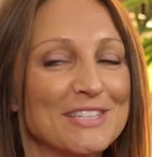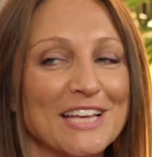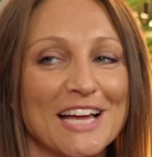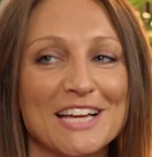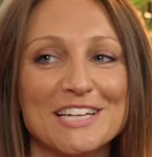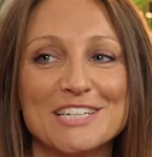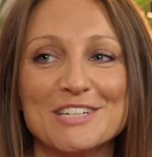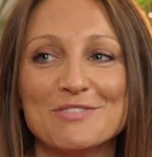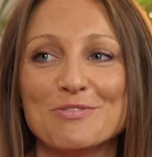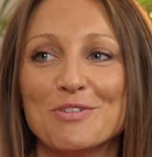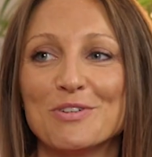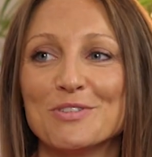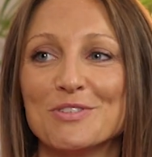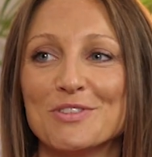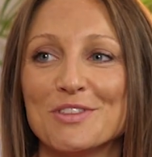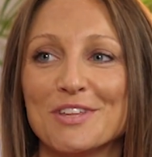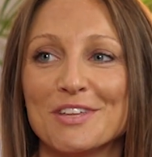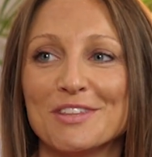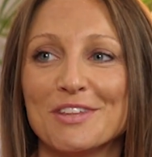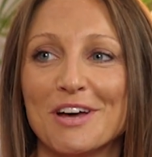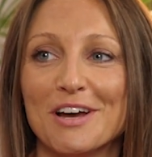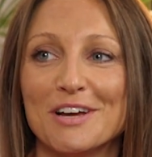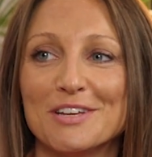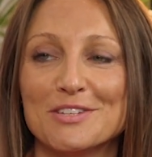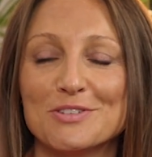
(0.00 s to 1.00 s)
was actually one
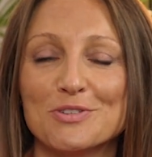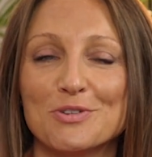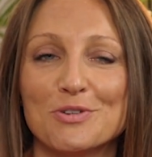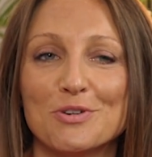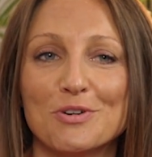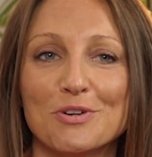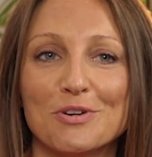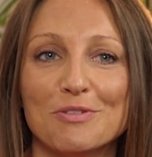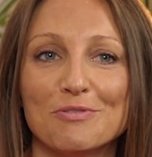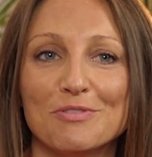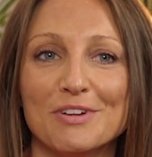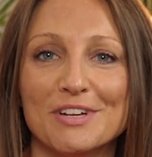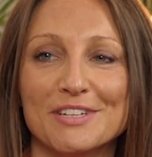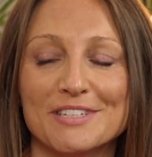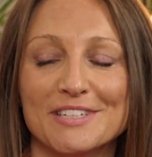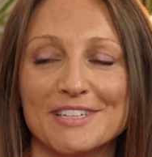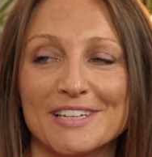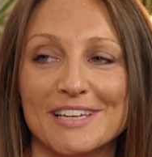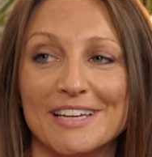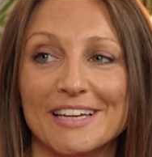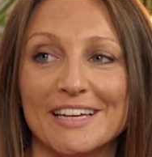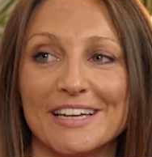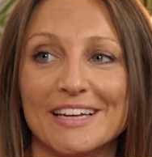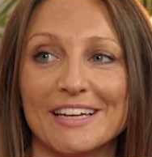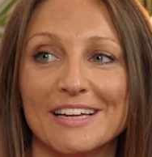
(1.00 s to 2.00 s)
thing that I saw
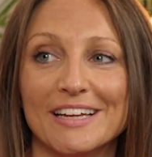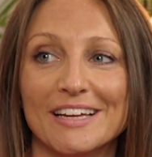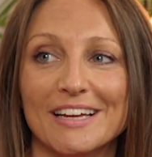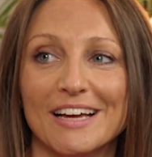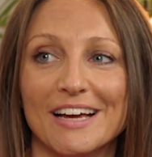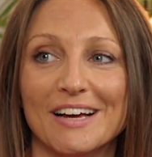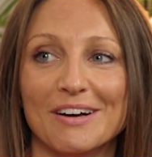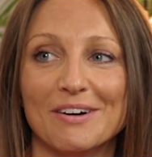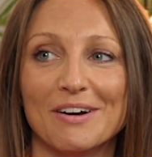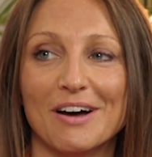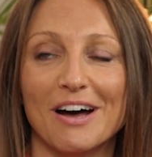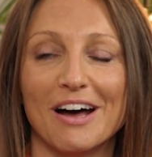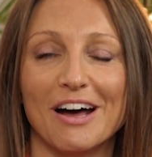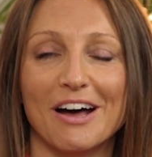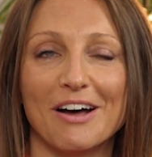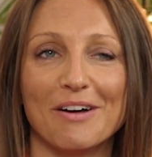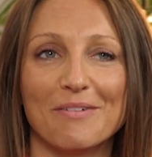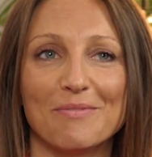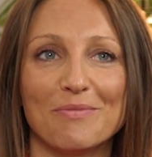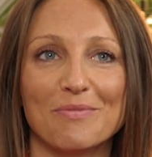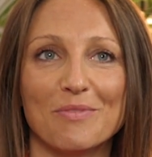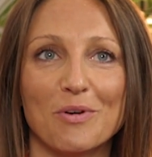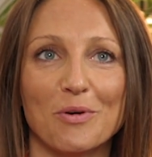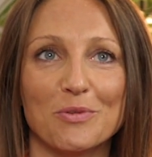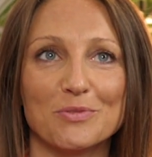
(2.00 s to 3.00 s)
recently
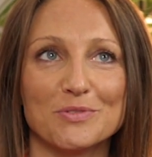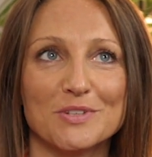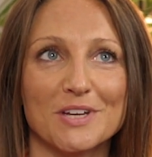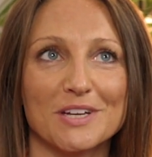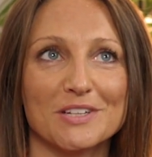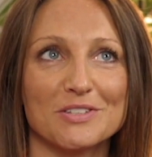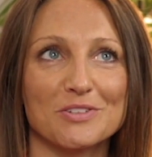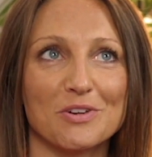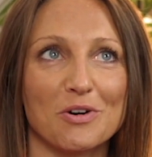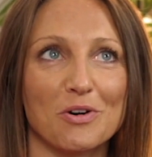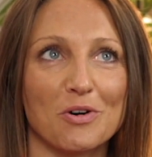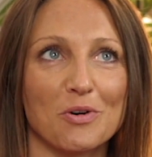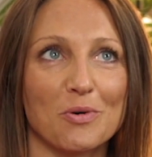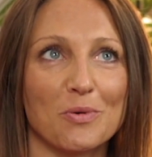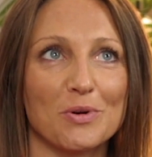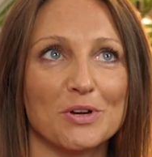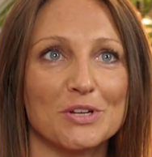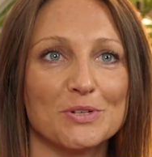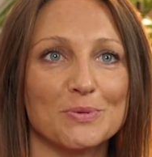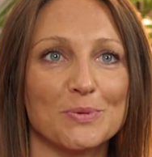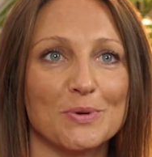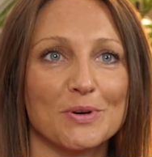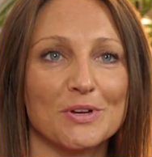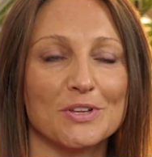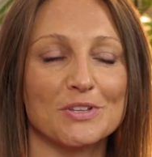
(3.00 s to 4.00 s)
on TikTok,
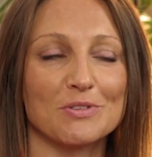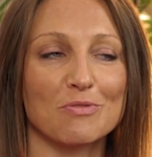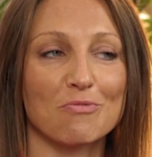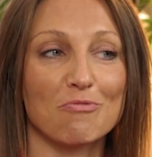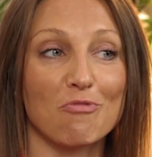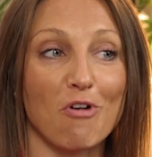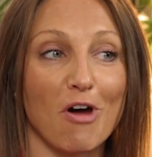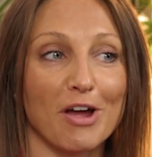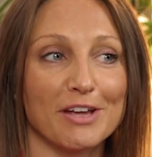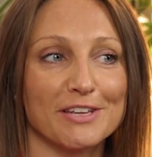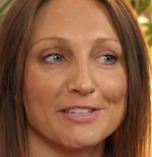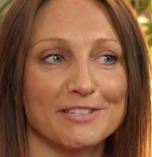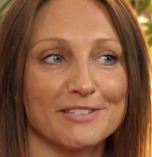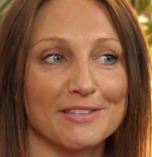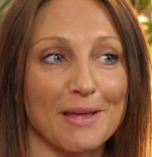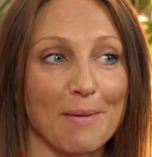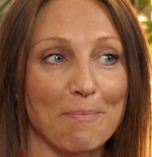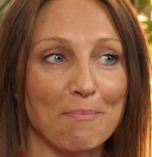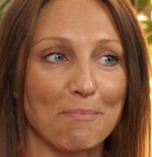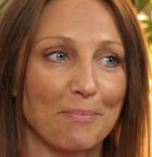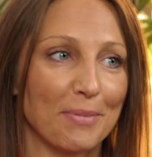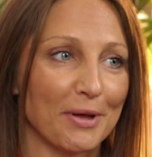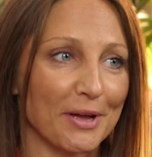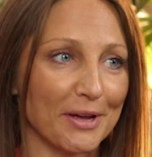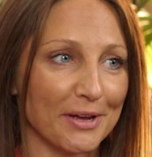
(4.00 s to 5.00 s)
which was rice
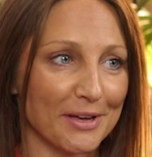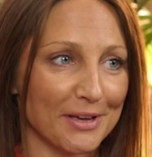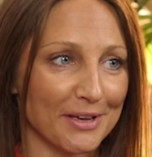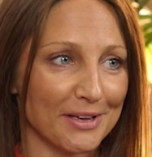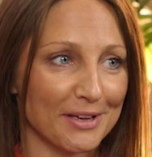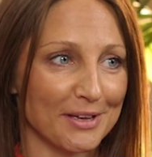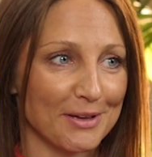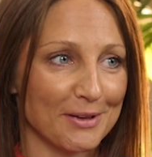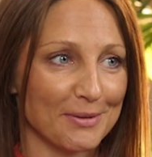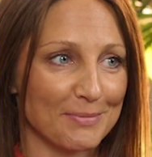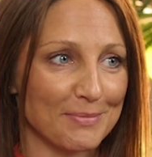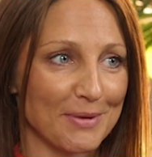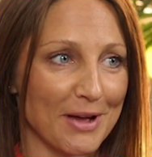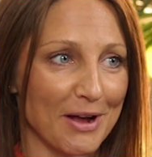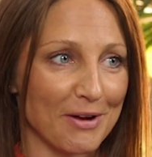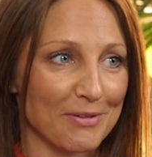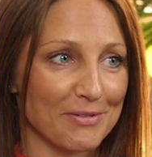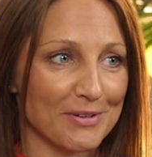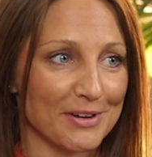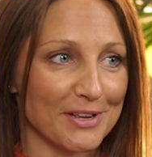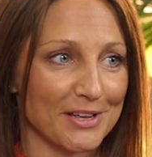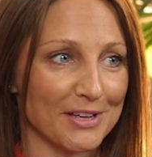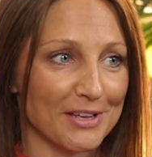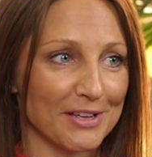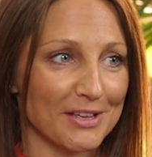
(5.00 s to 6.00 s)
Ozempic.
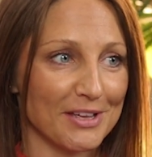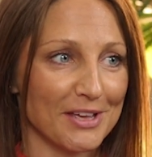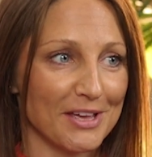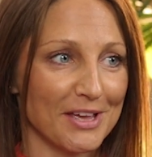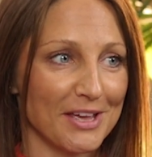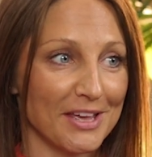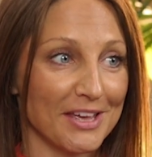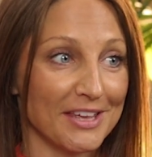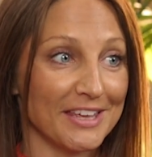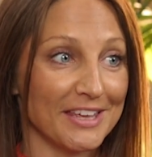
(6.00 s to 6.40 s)
Apparently